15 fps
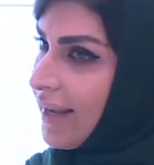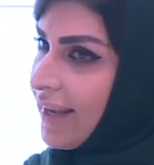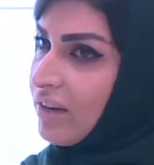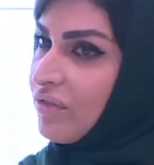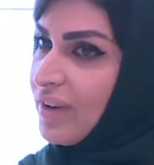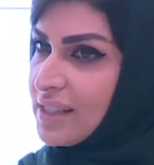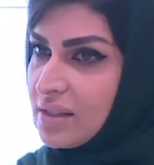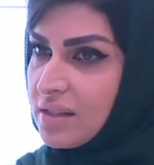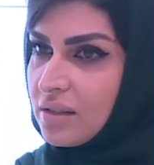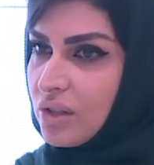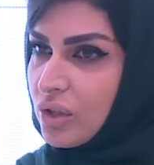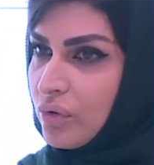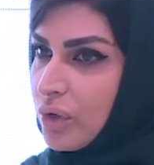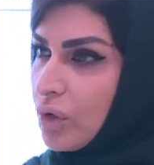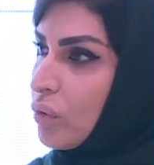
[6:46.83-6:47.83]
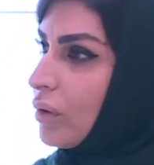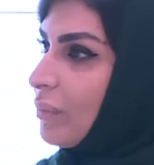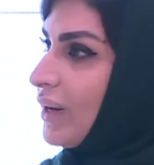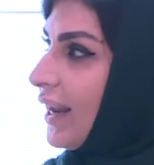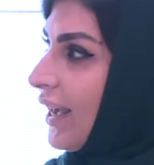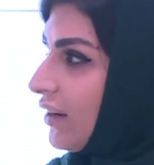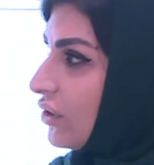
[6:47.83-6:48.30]
invested in
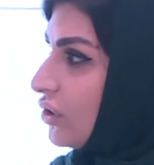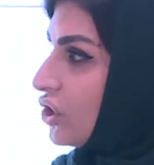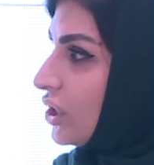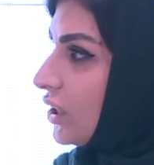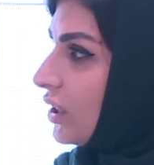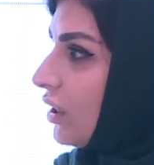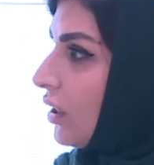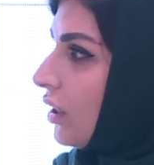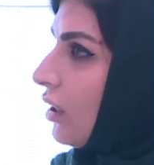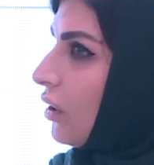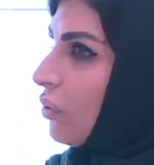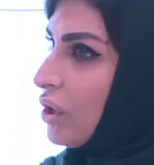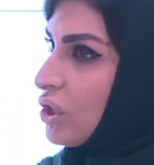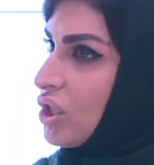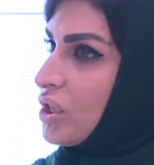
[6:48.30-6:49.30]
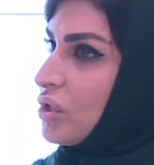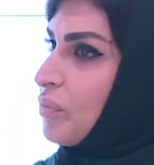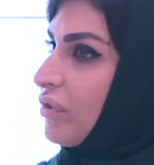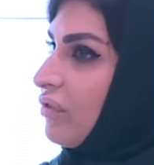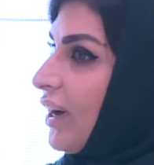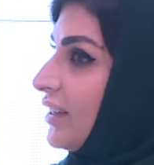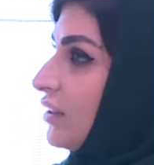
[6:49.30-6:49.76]
renewable energy, which has
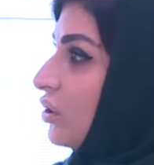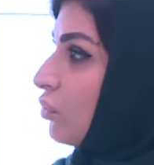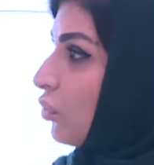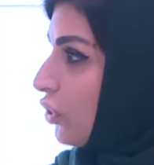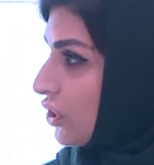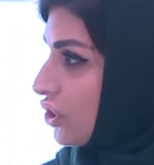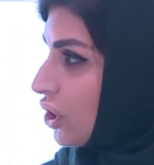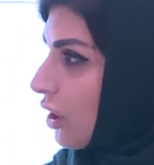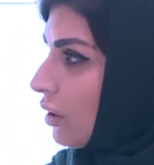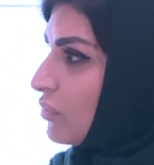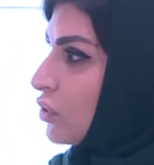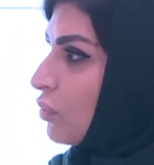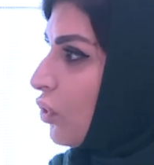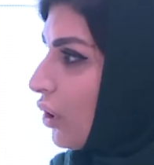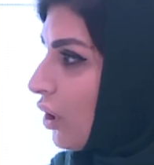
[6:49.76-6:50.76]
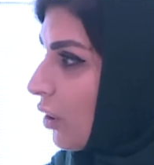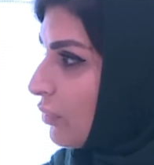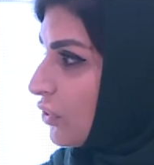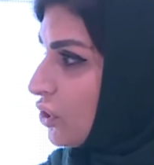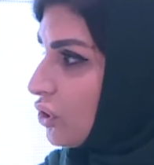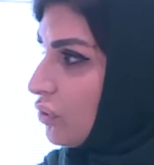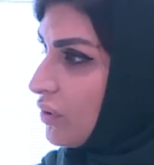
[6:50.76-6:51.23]
provided more jobs, more
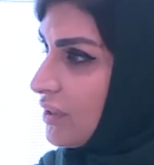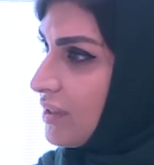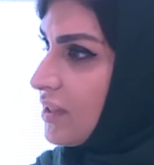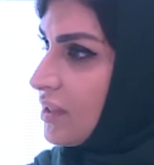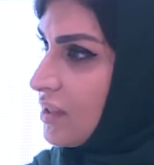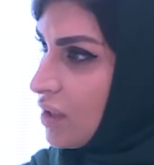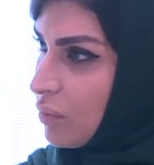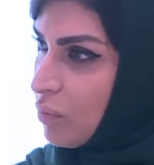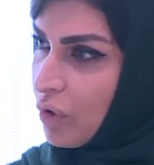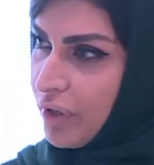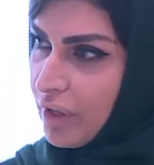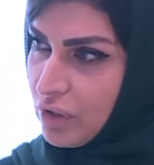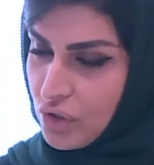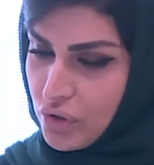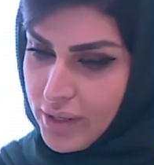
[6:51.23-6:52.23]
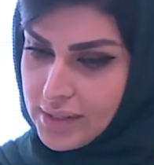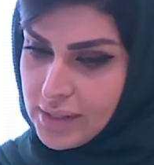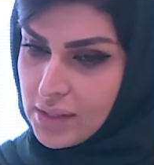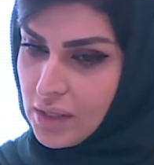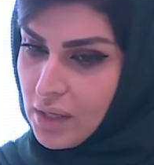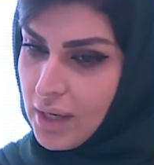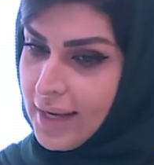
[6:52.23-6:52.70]
opportunities, and more
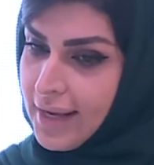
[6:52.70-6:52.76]
interest.